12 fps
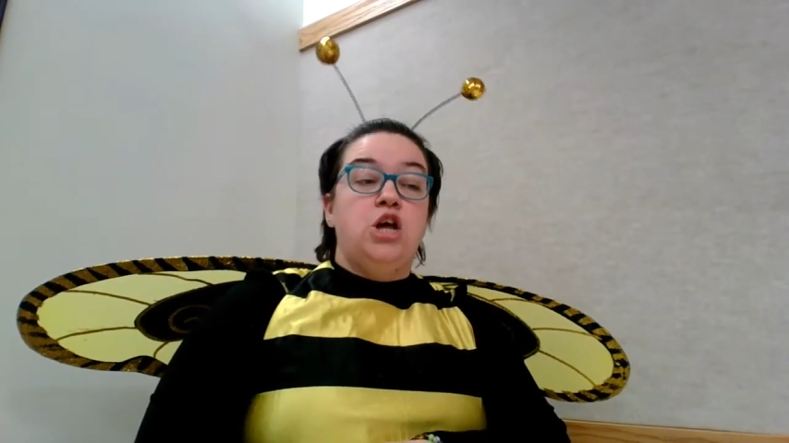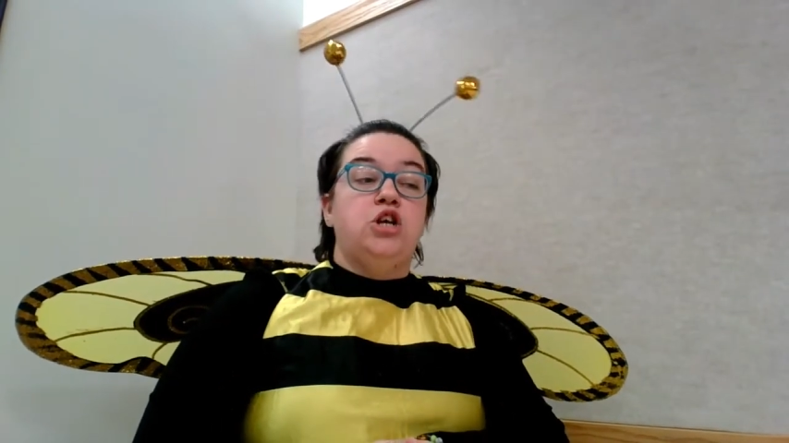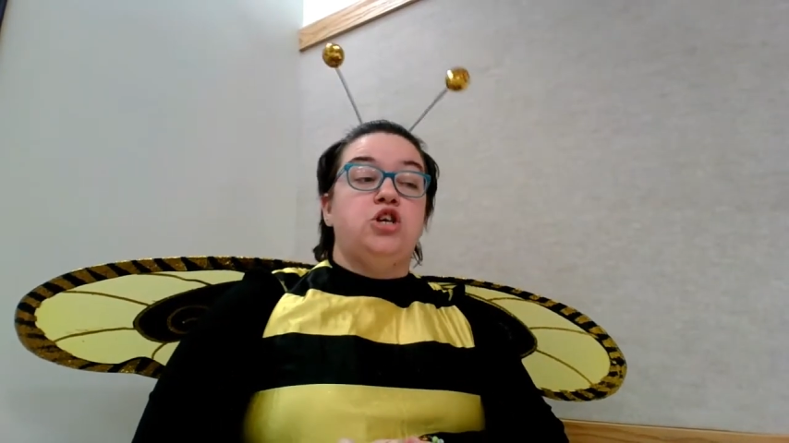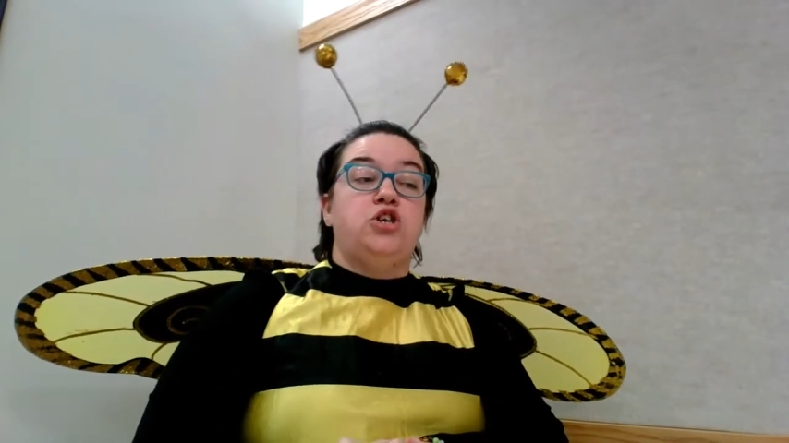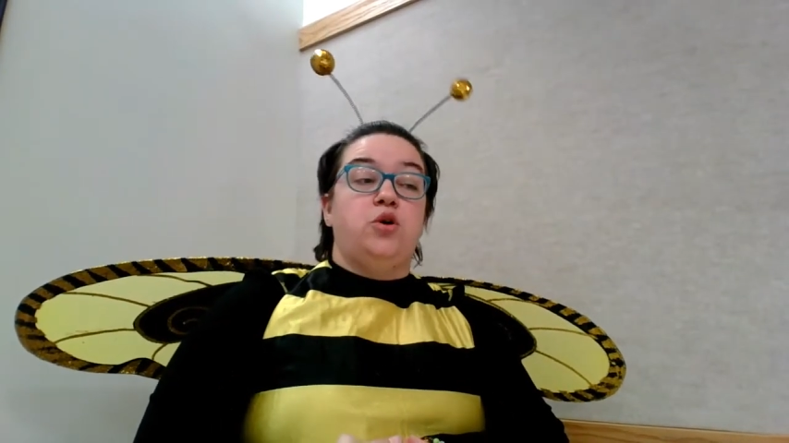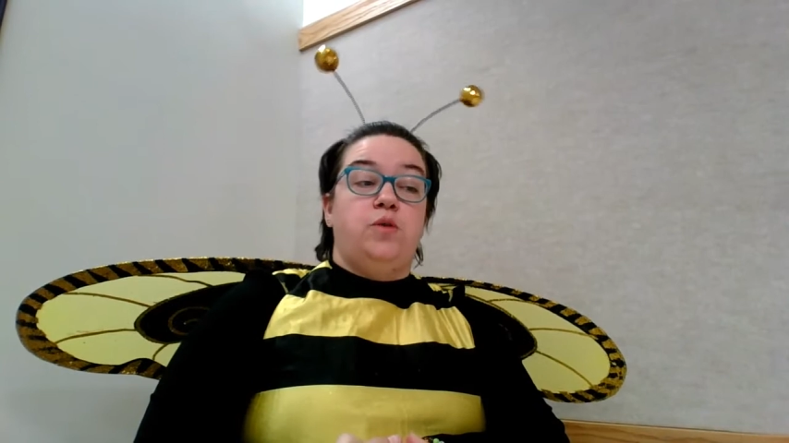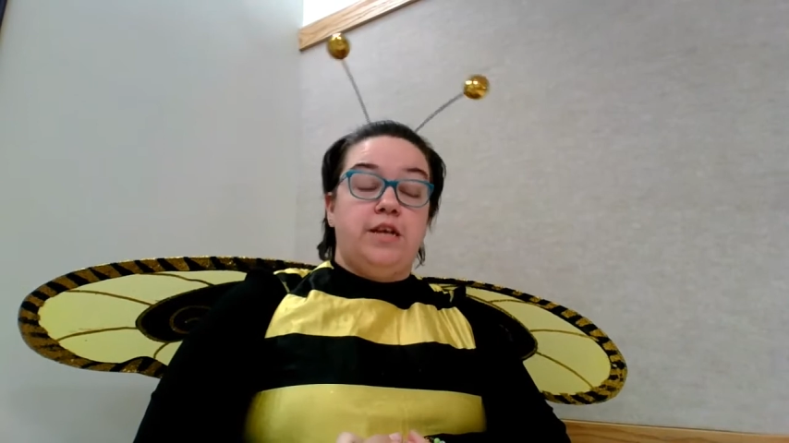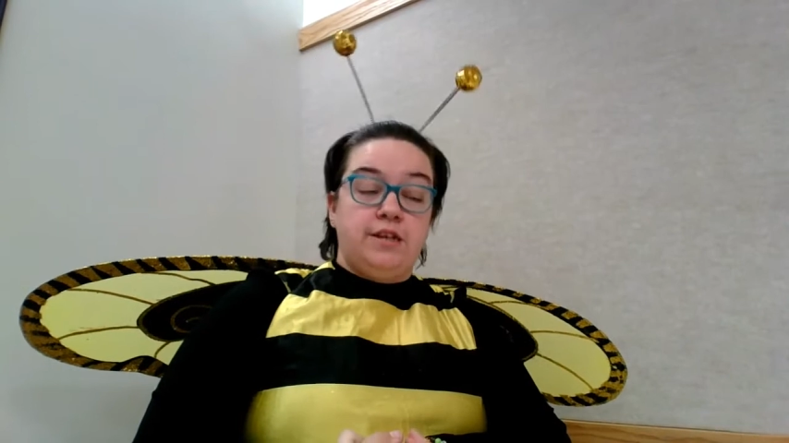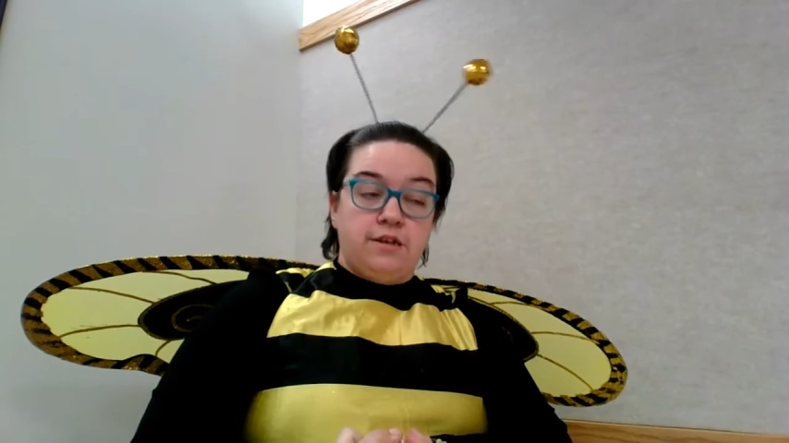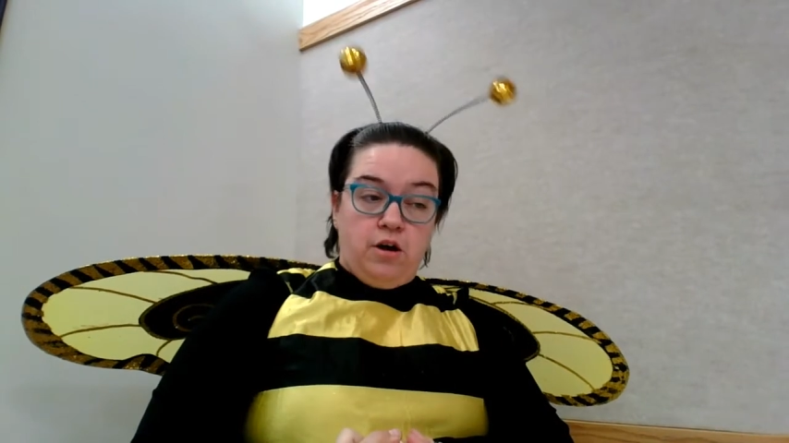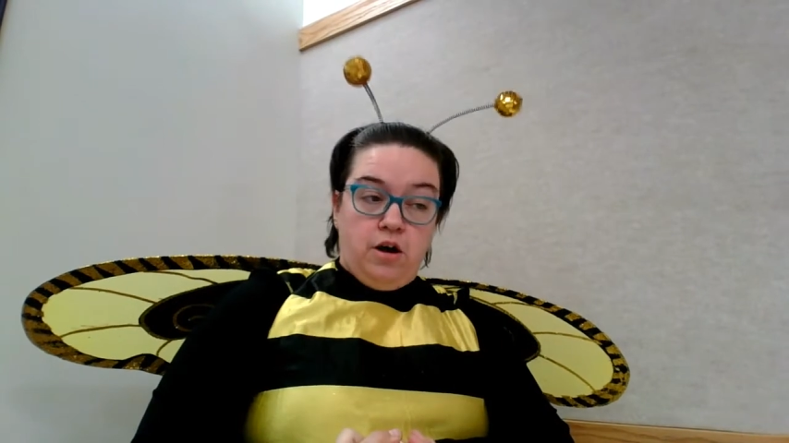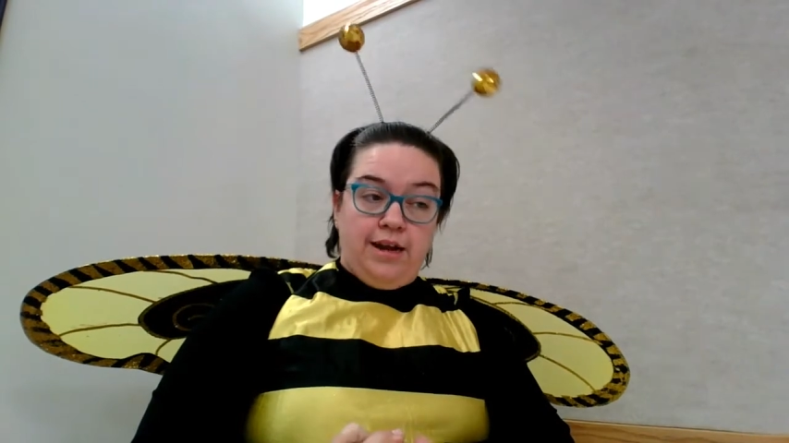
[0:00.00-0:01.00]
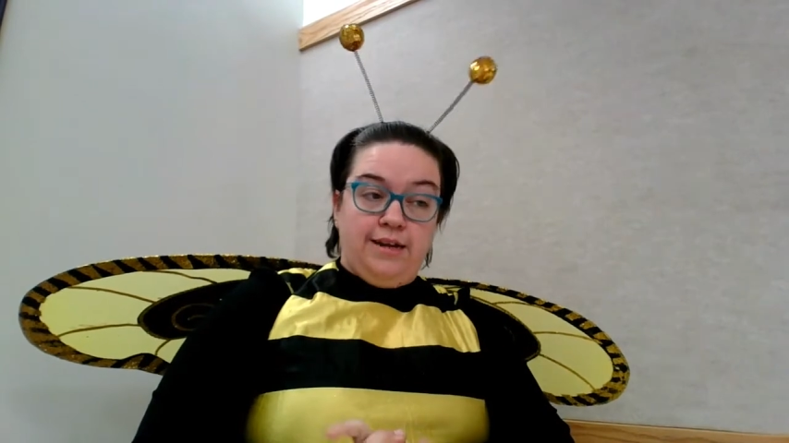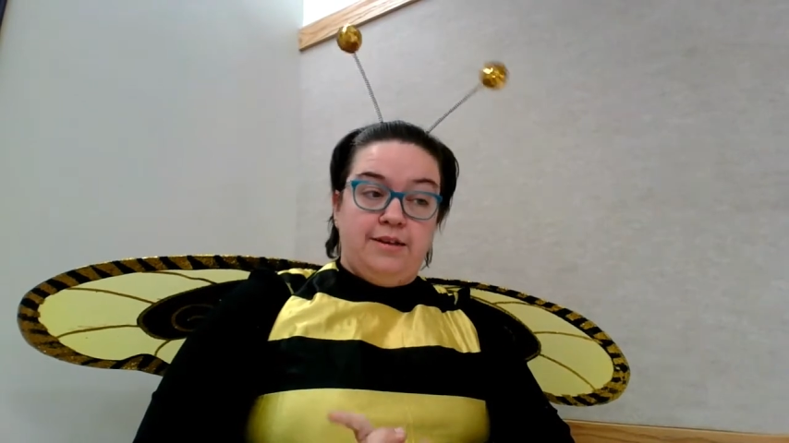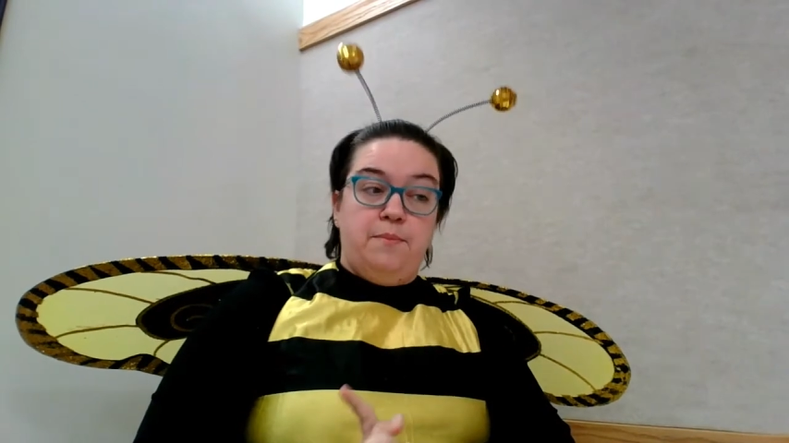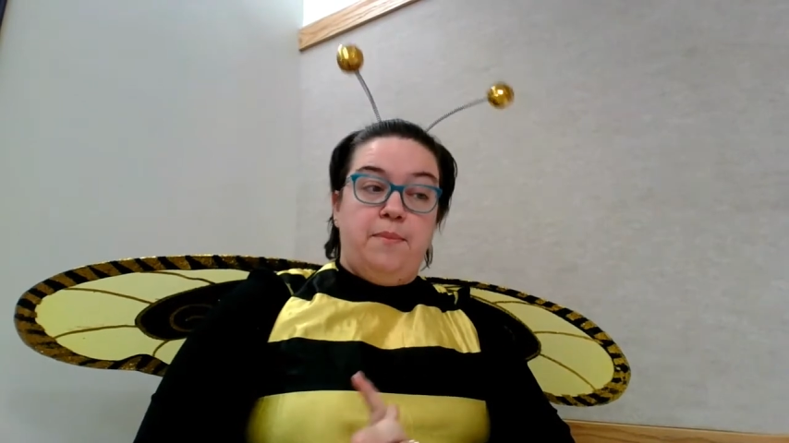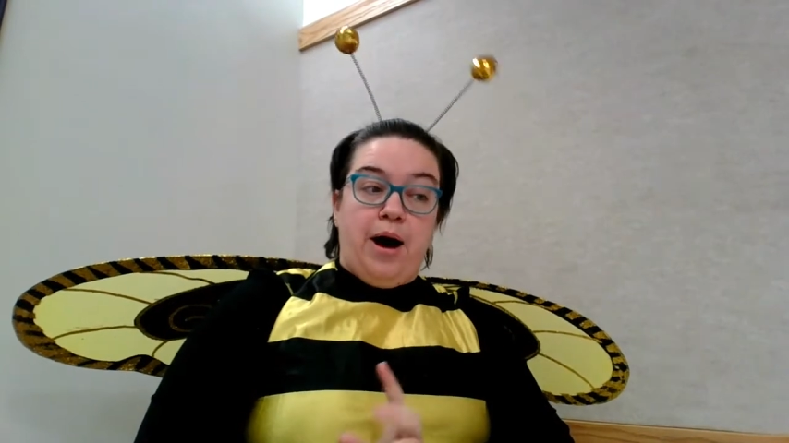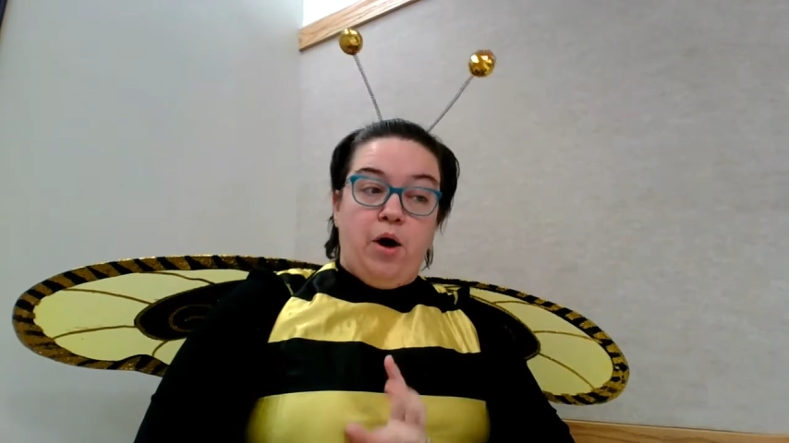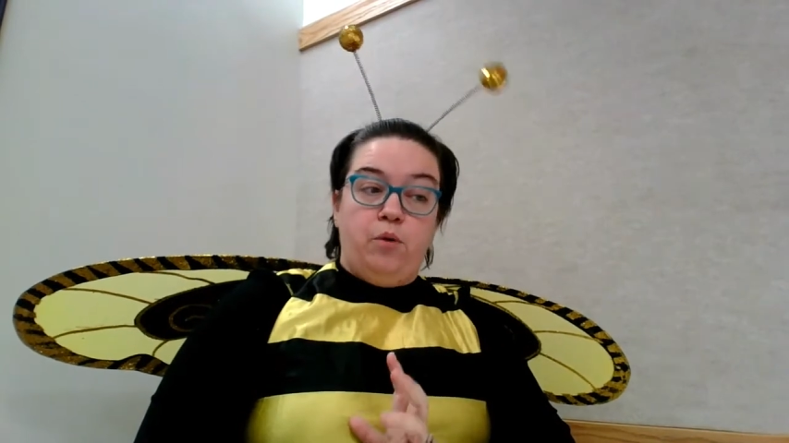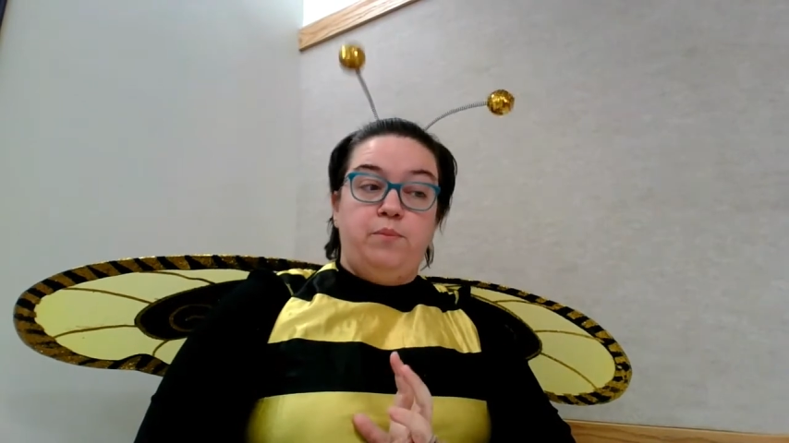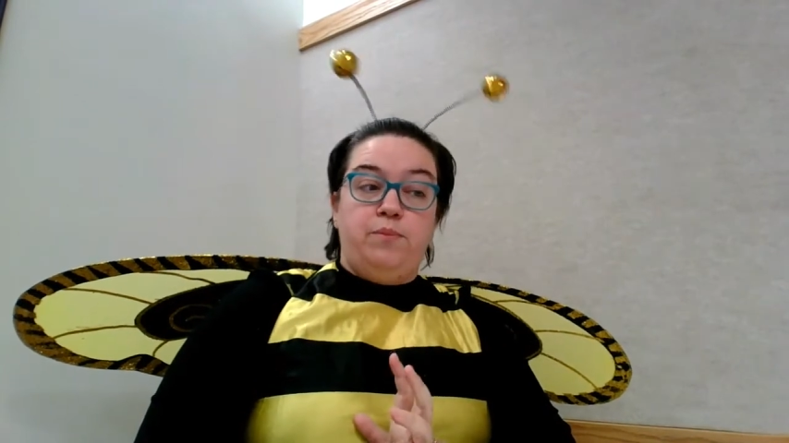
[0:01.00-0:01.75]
So this song is about